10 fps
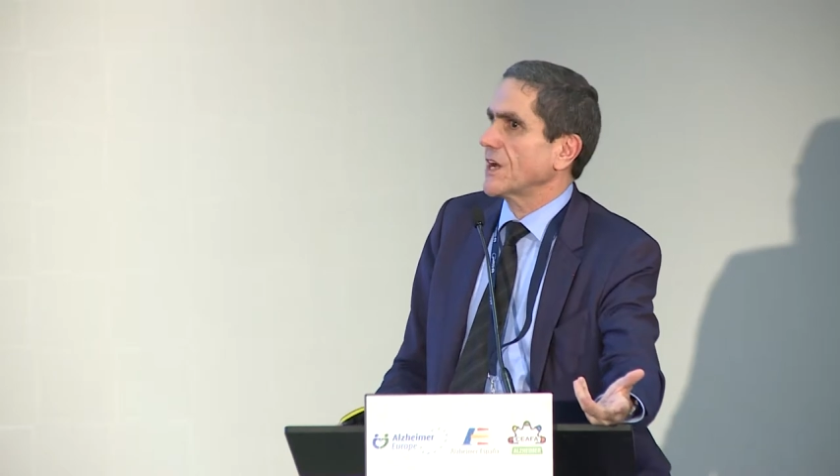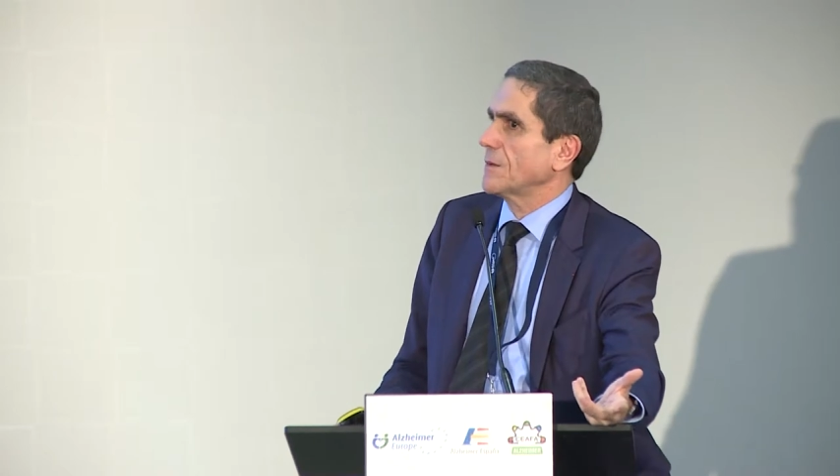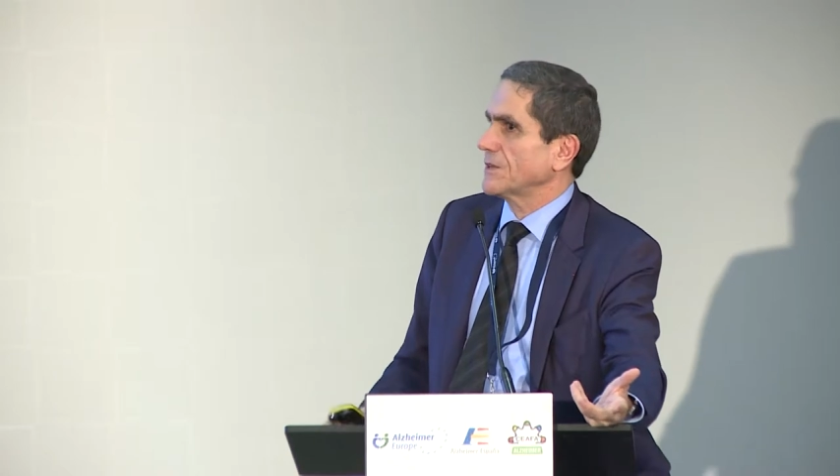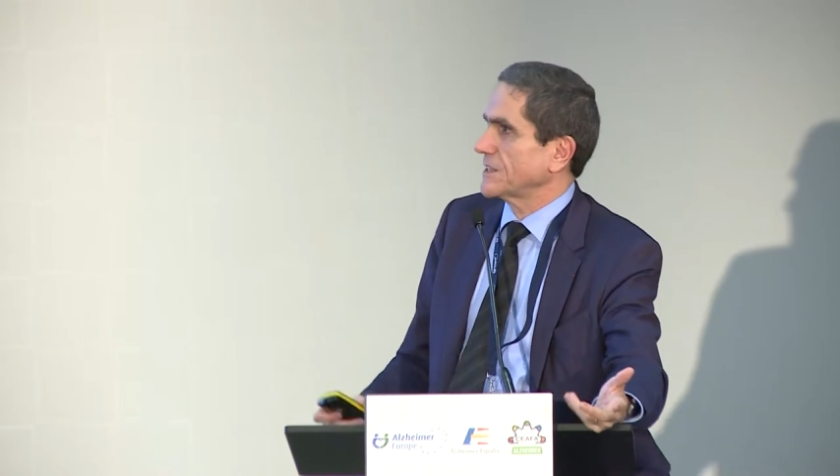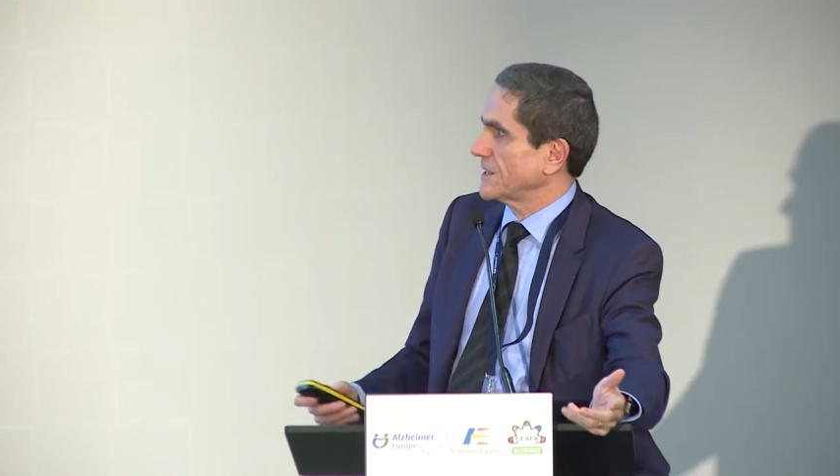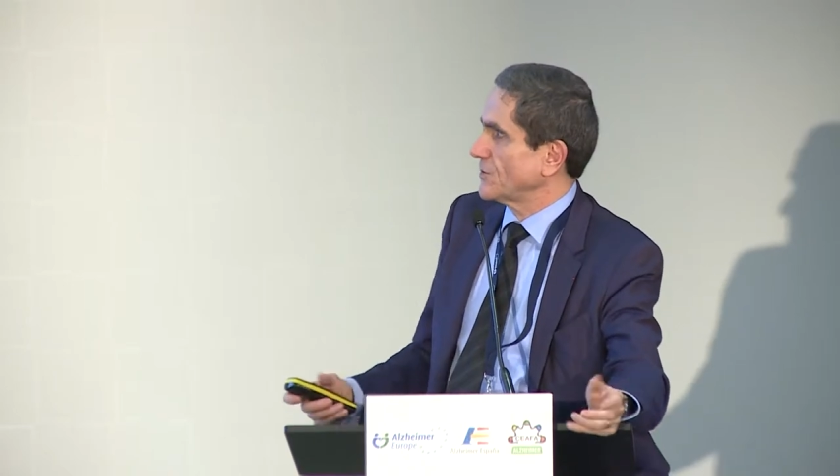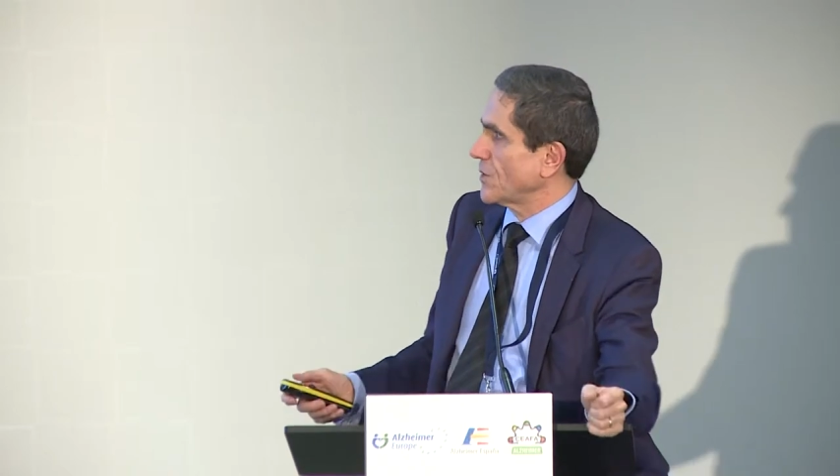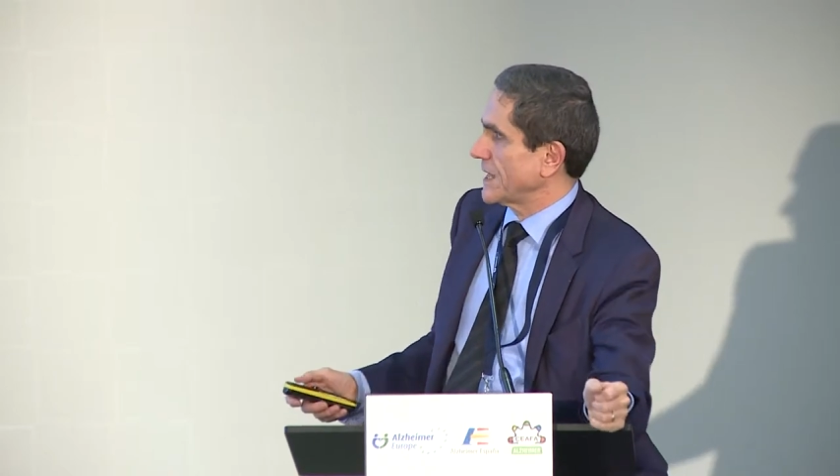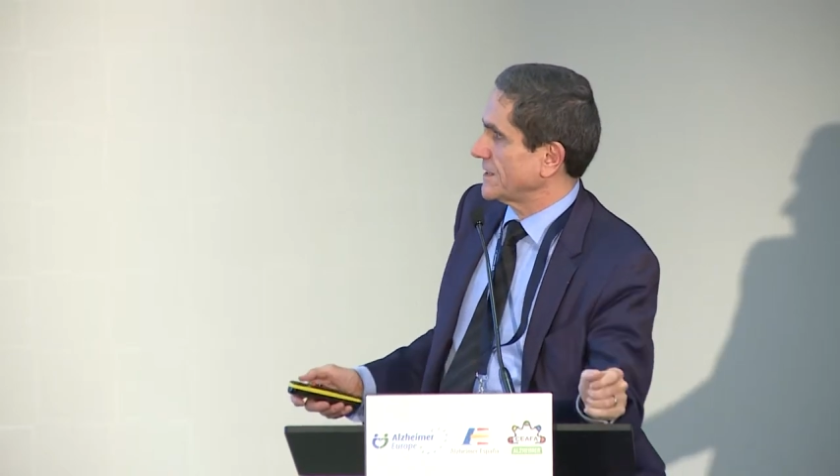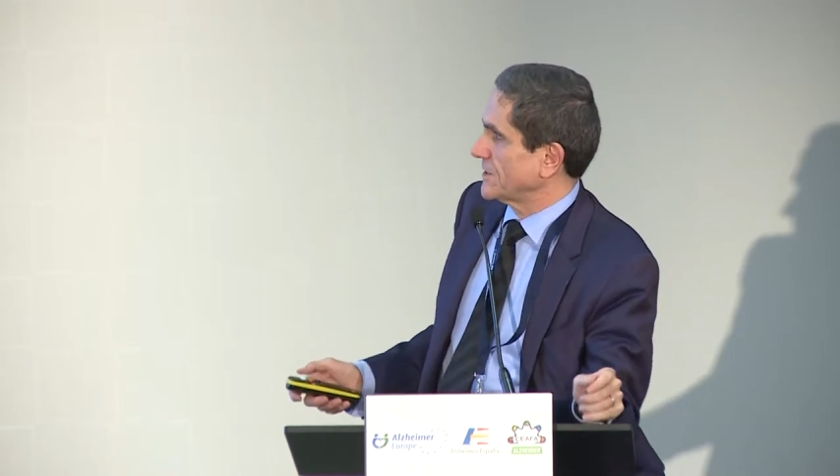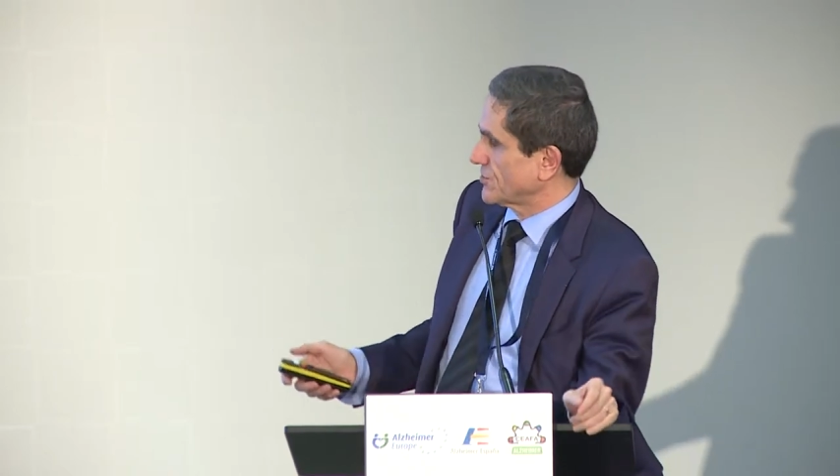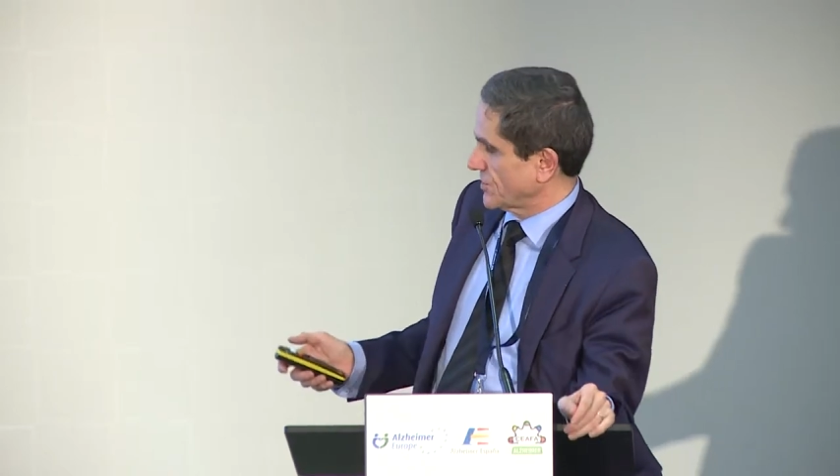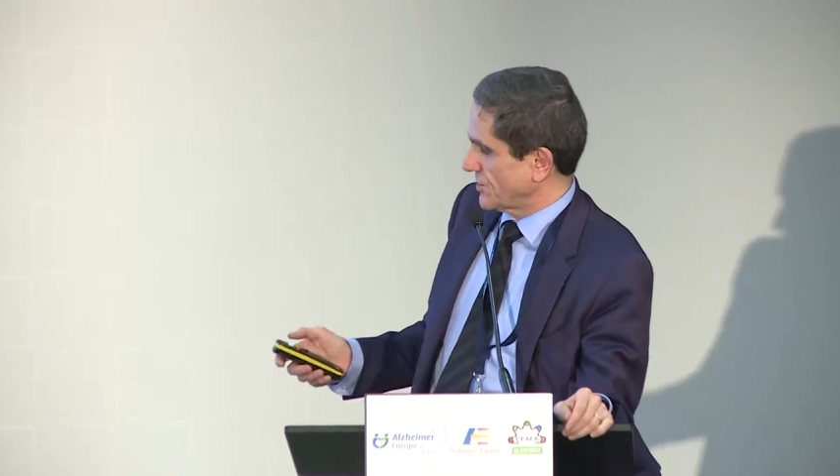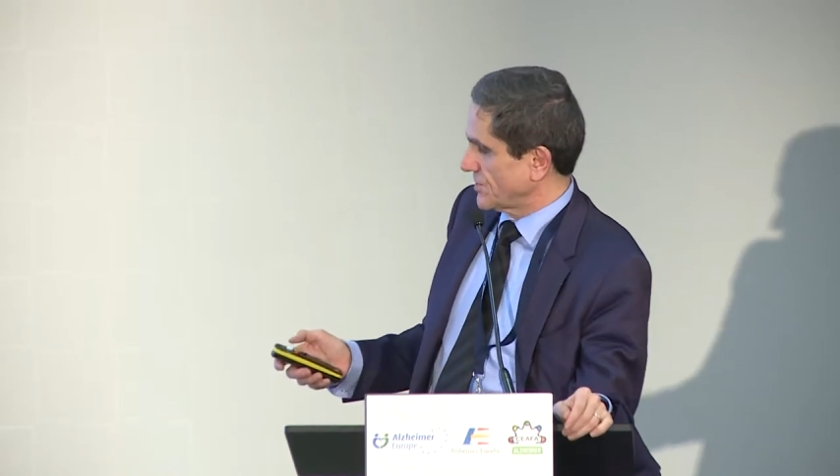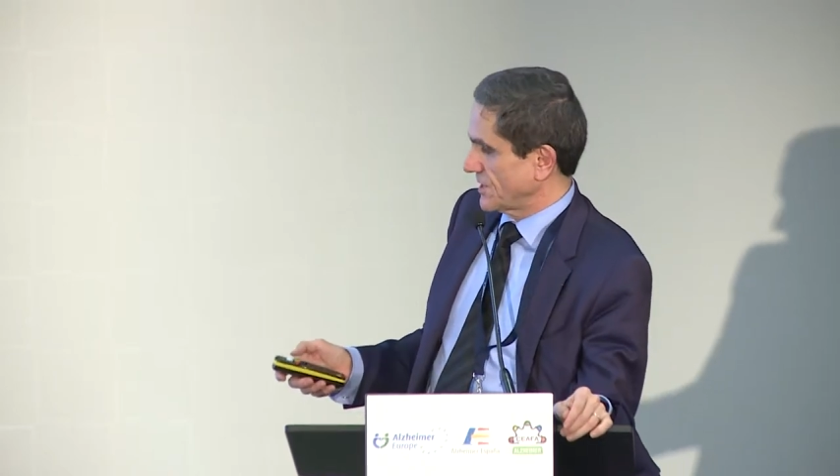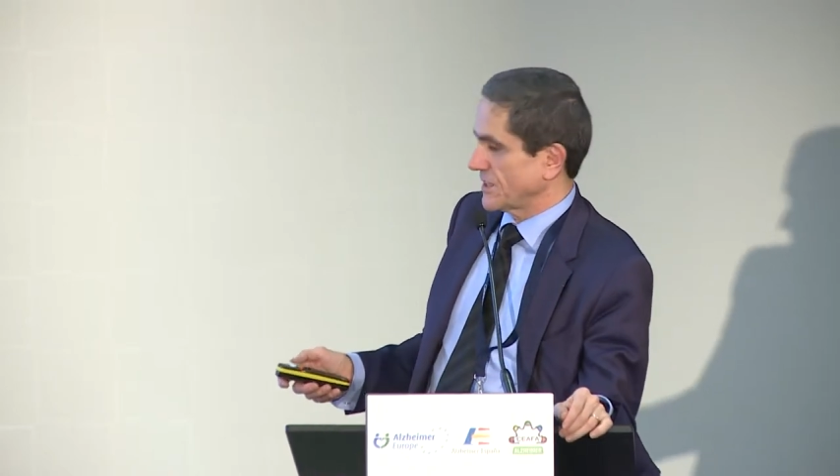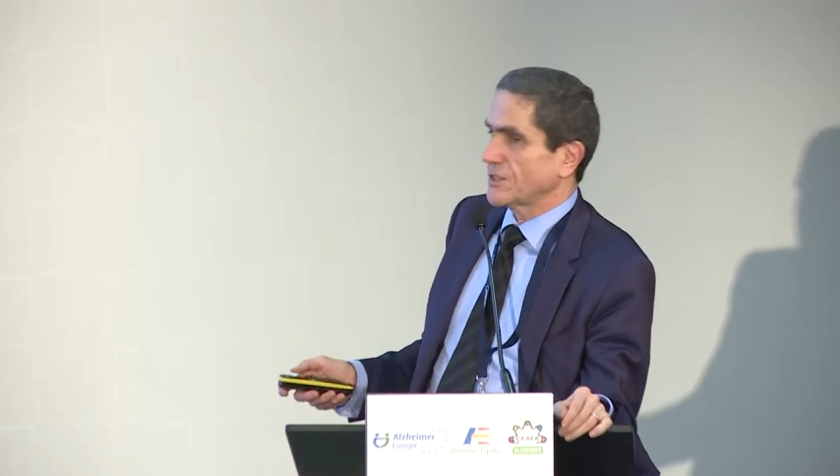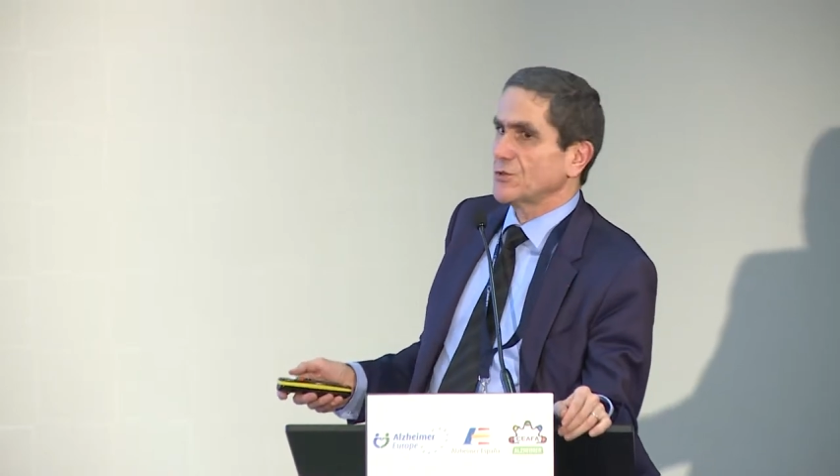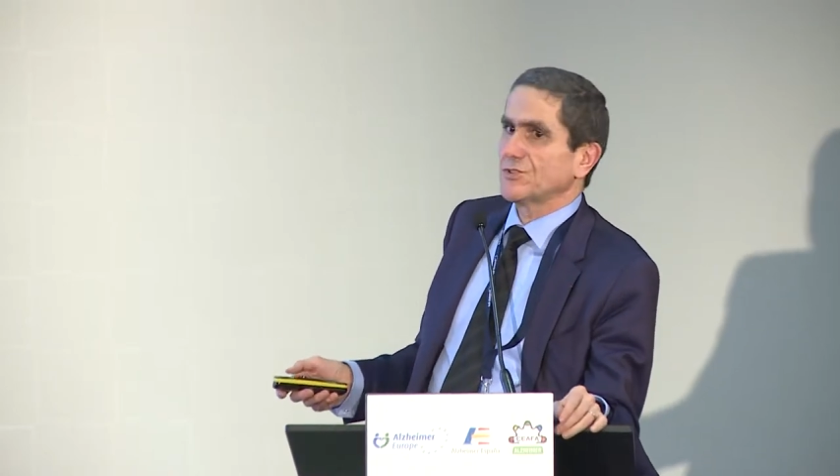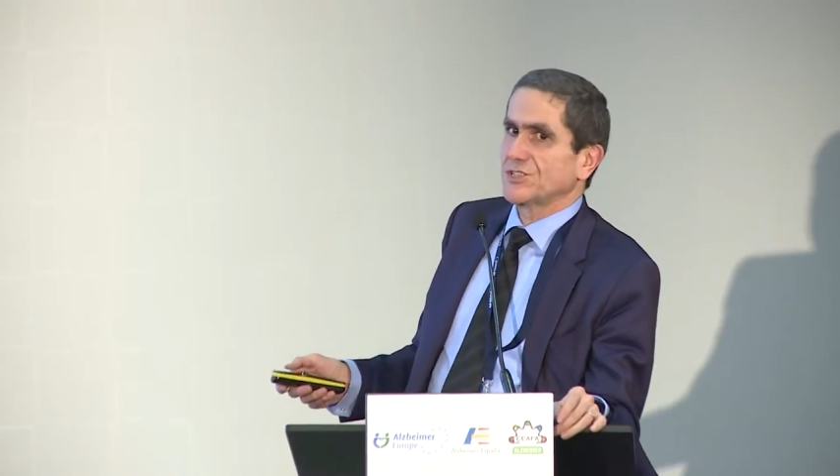completely when introducing new